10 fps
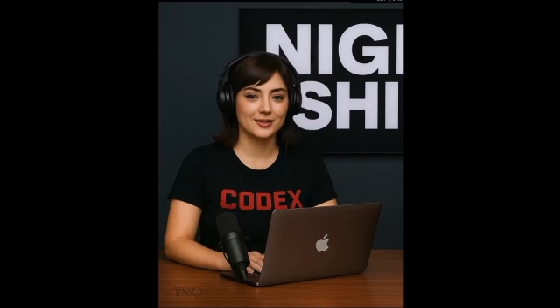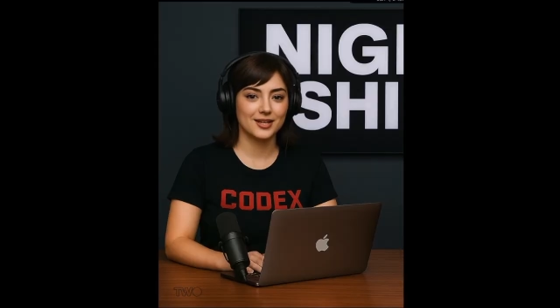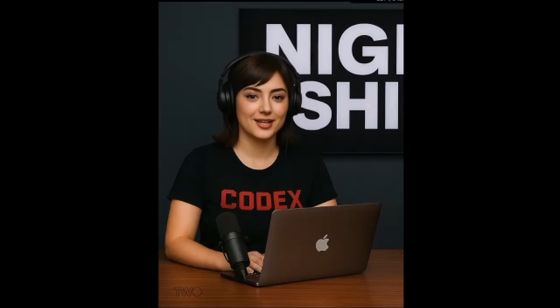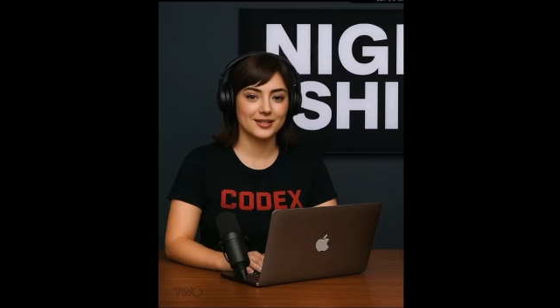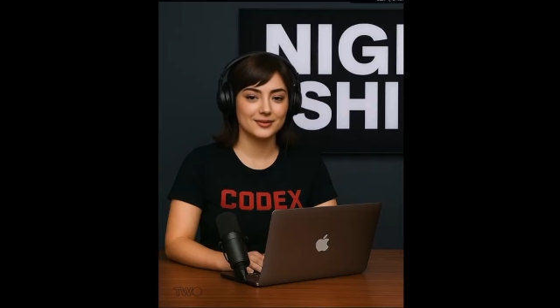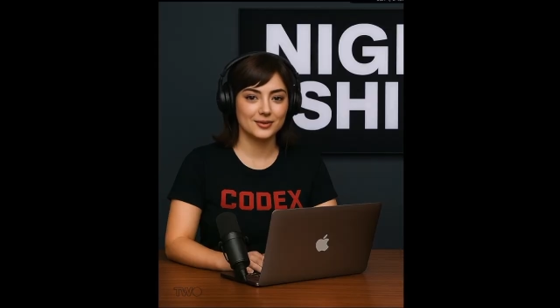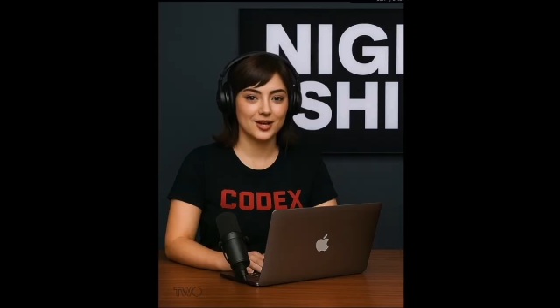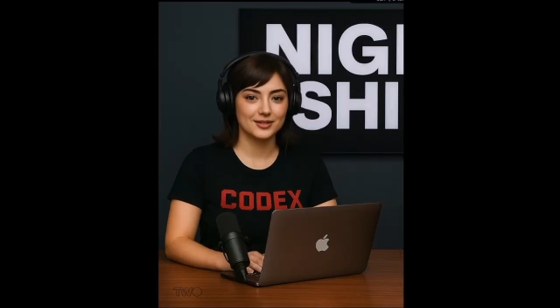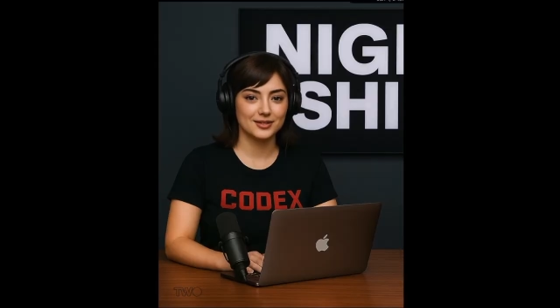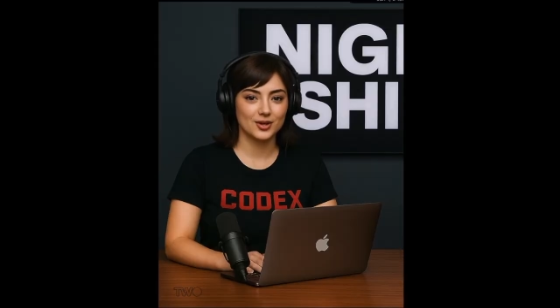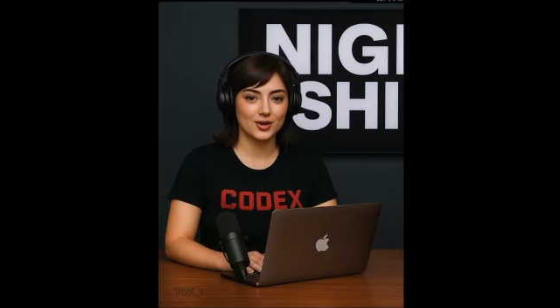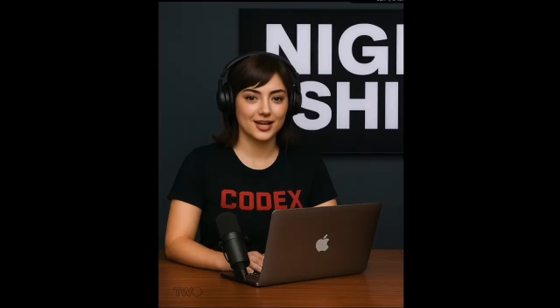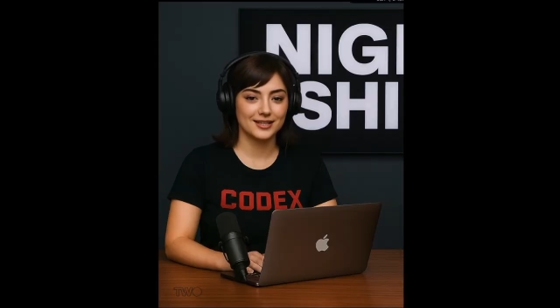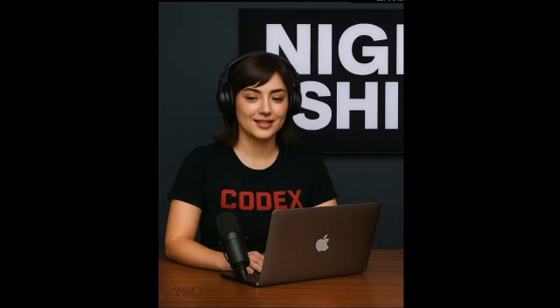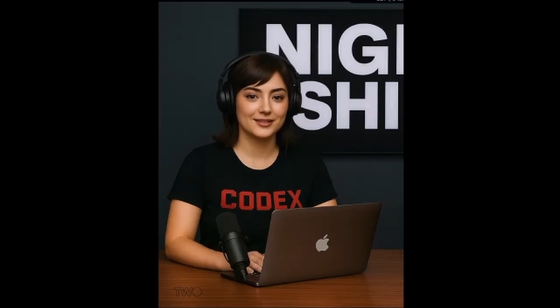fast for fill
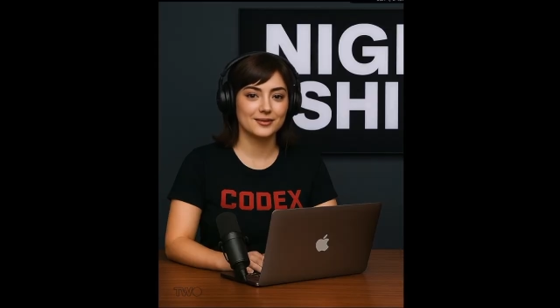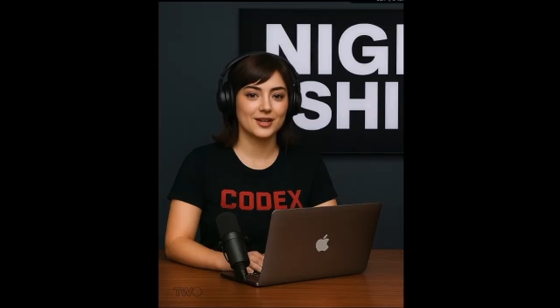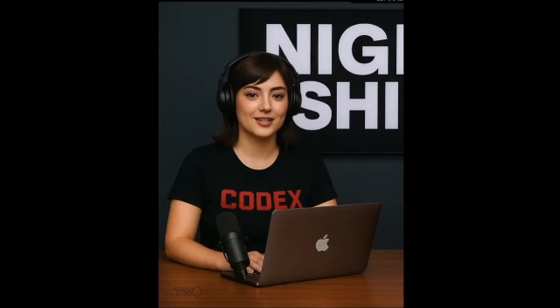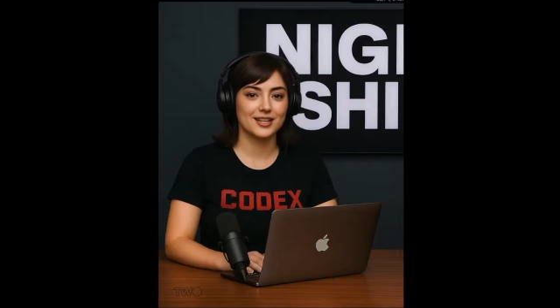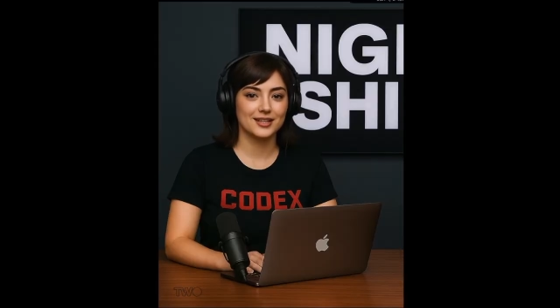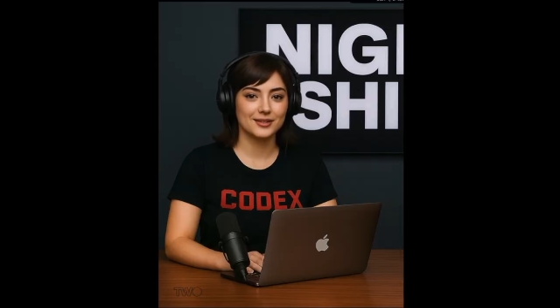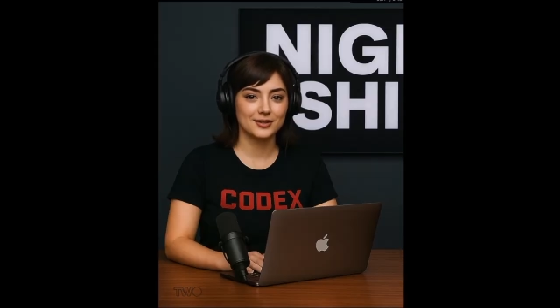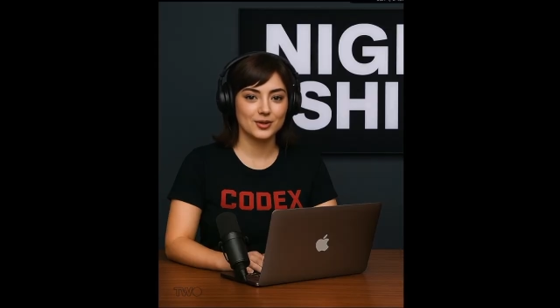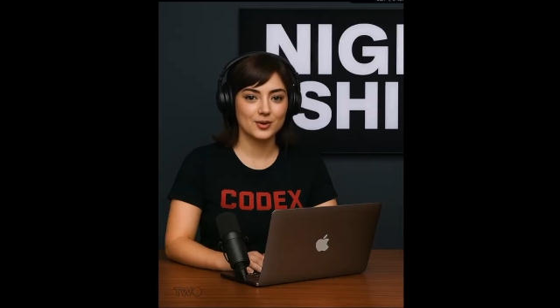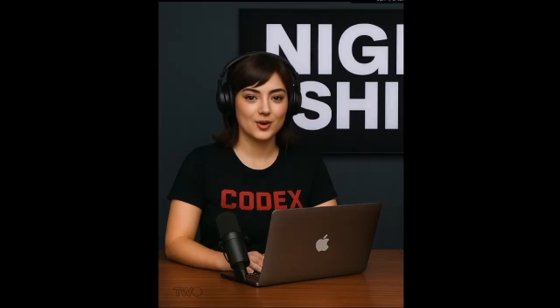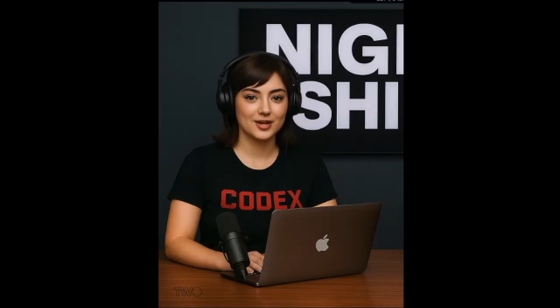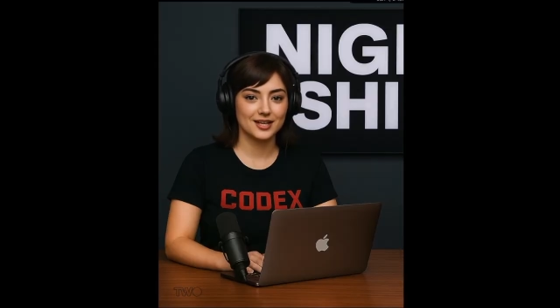in this function or